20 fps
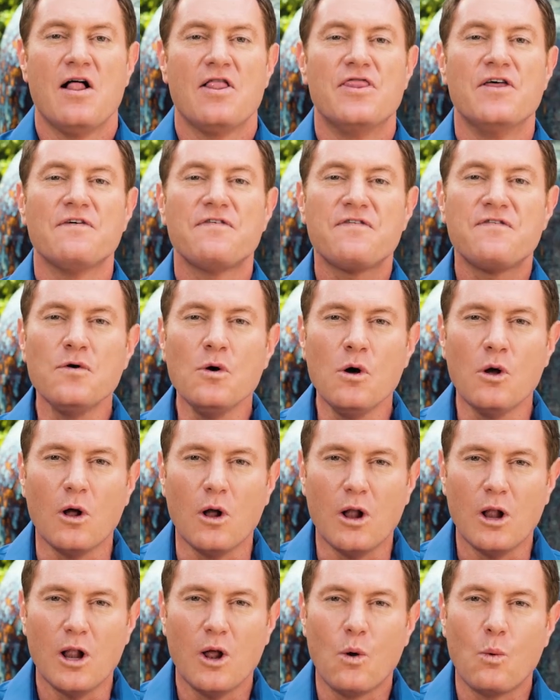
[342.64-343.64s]
The
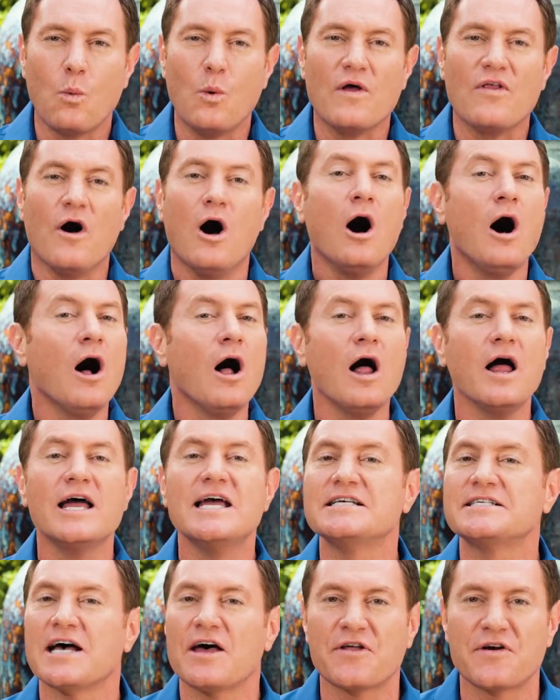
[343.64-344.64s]
fool, with all
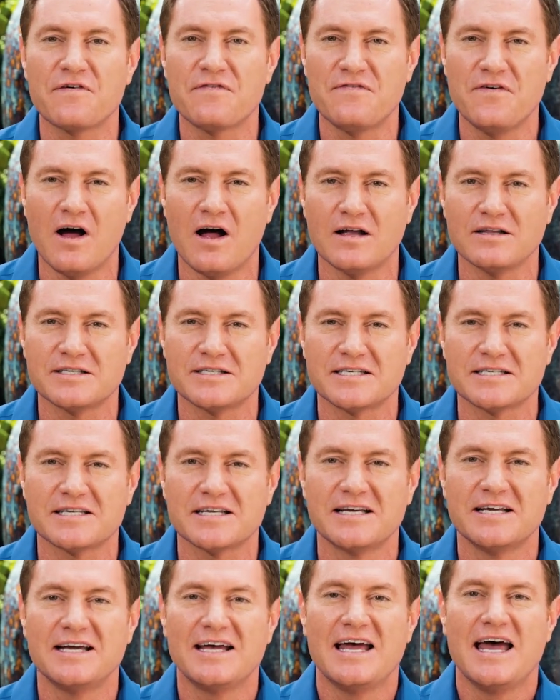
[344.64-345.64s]
his other faults,
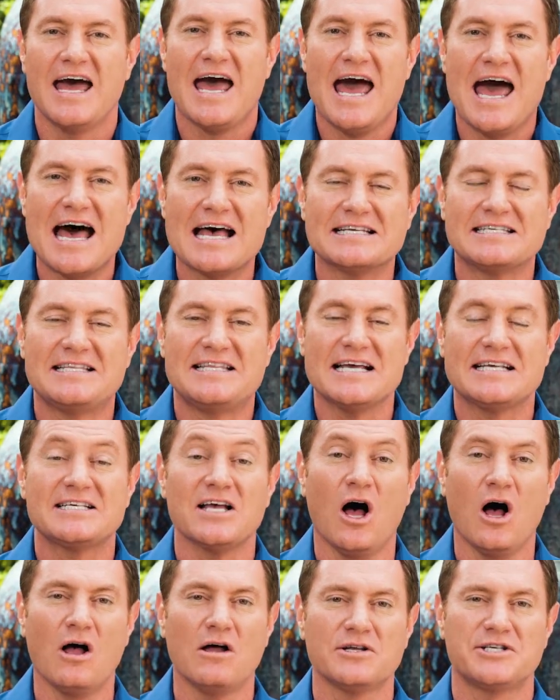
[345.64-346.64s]
has this
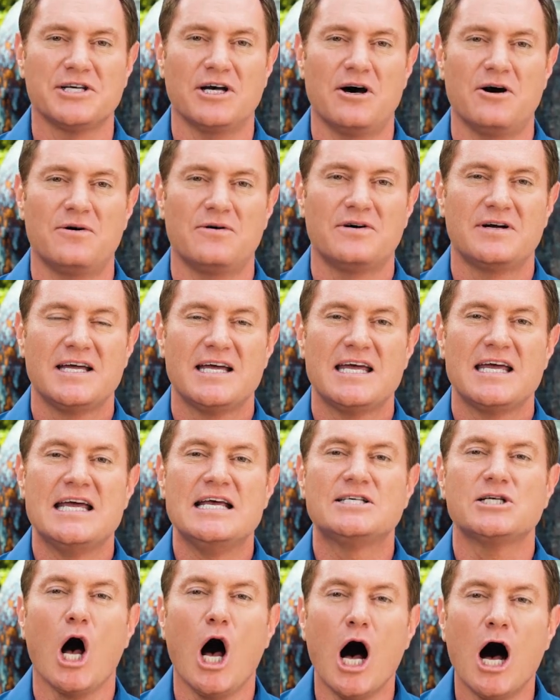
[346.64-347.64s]
also.
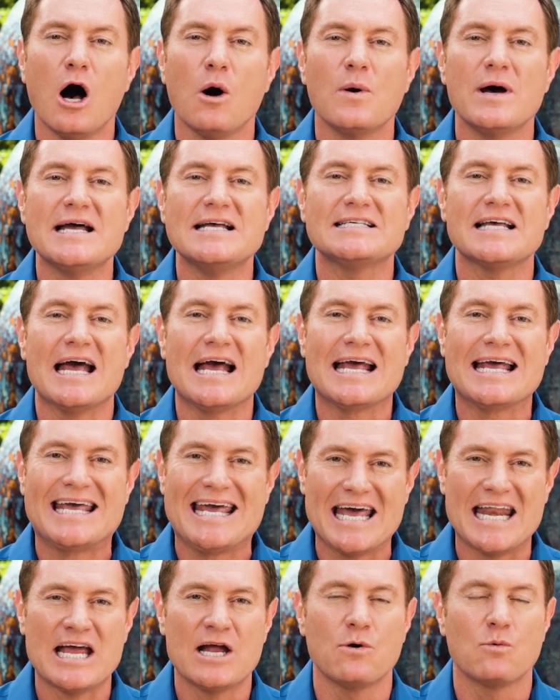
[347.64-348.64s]
He's always
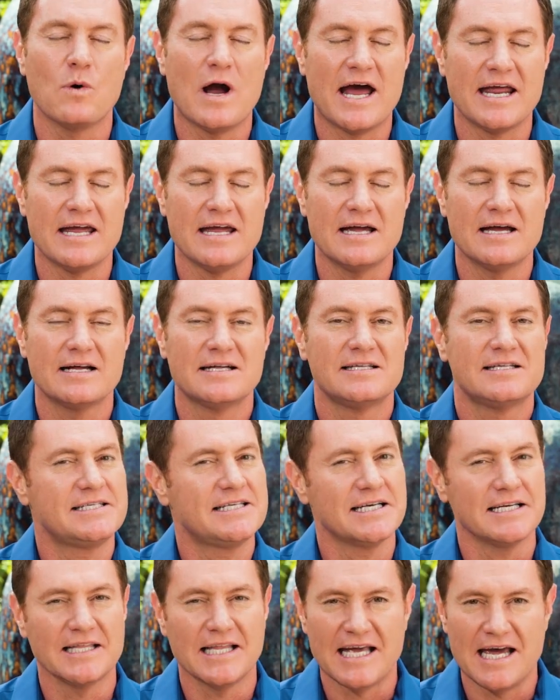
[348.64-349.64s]
getting ready
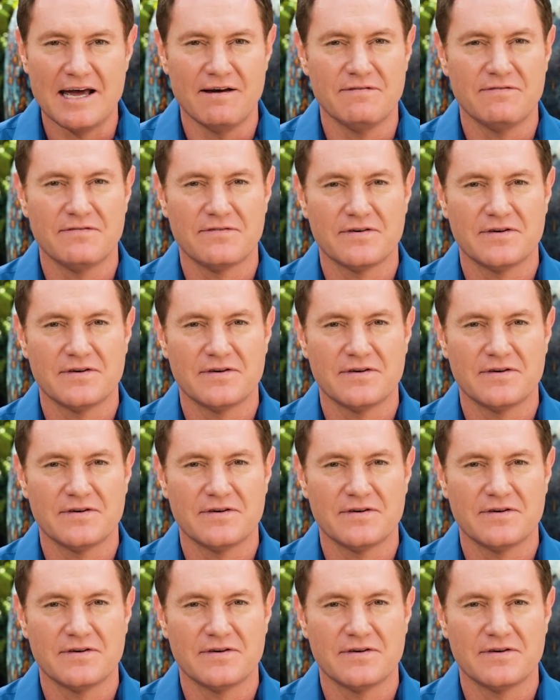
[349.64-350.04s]
to live.